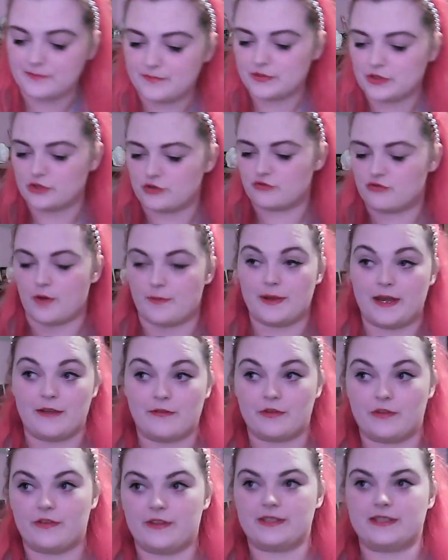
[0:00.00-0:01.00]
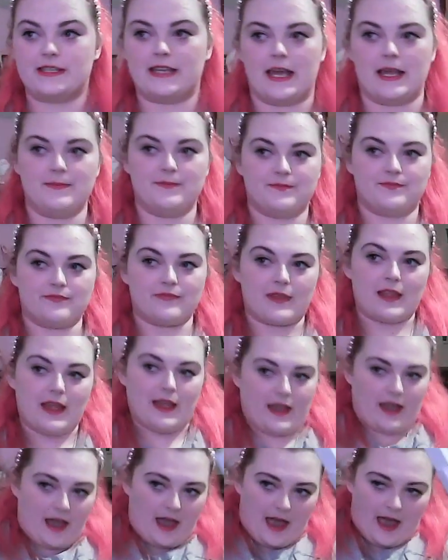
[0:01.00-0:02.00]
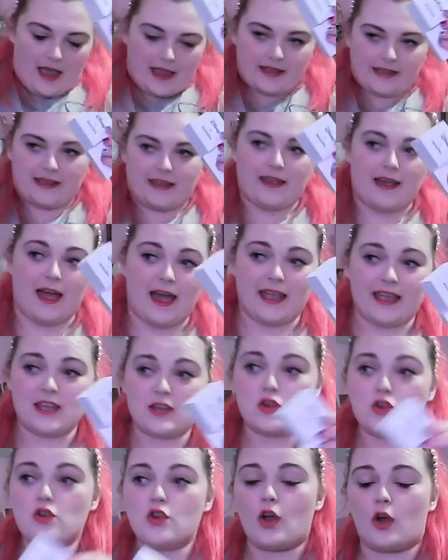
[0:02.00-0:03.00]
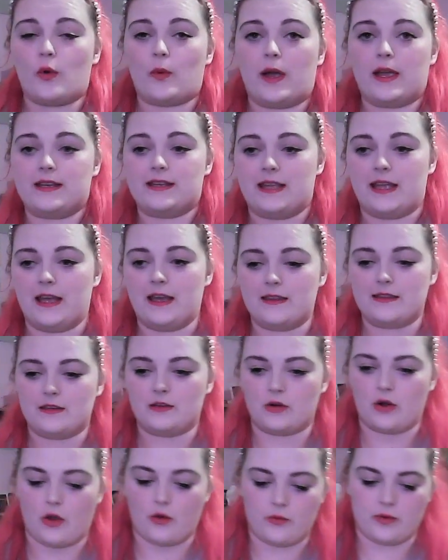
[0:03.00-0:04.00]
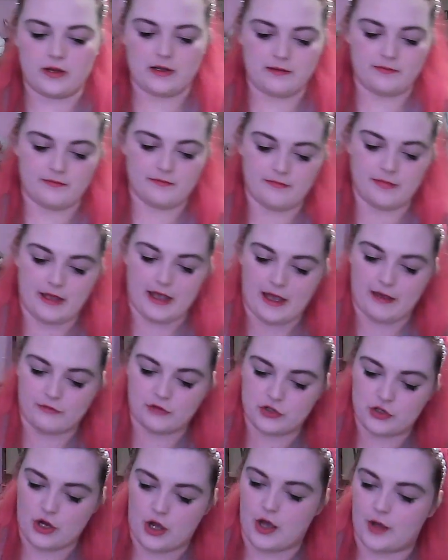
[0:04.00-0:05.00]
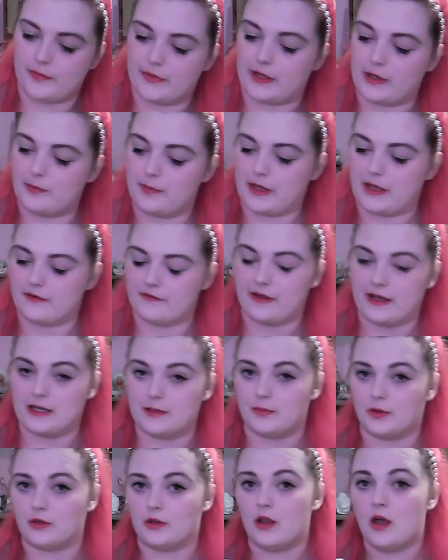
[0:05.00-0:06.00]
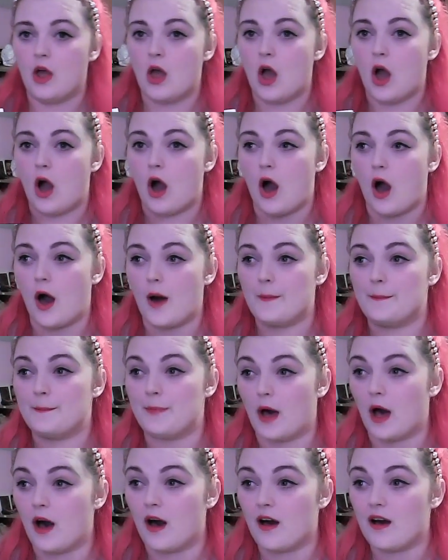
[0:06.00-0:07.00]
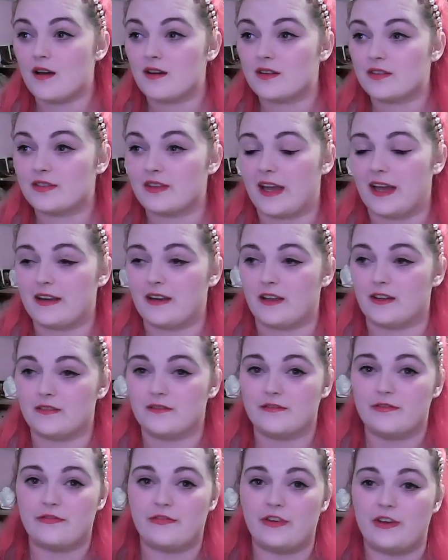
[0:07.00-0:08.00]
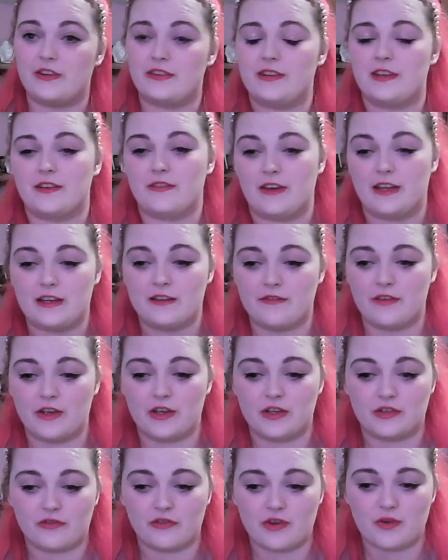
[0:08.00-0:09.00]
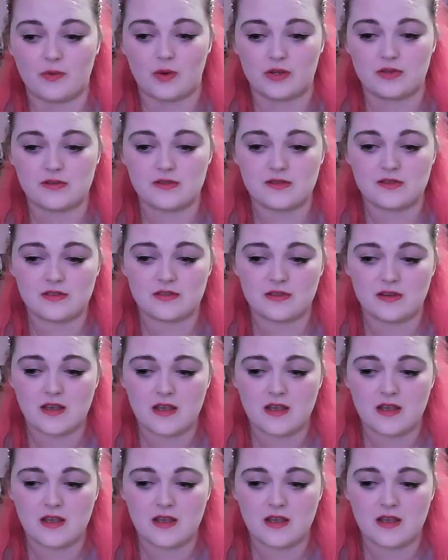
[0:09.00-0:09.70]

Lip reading: I'm just dropping everything today. I had no idea that only have charms that will be available on parks and on 30th anniversary ones.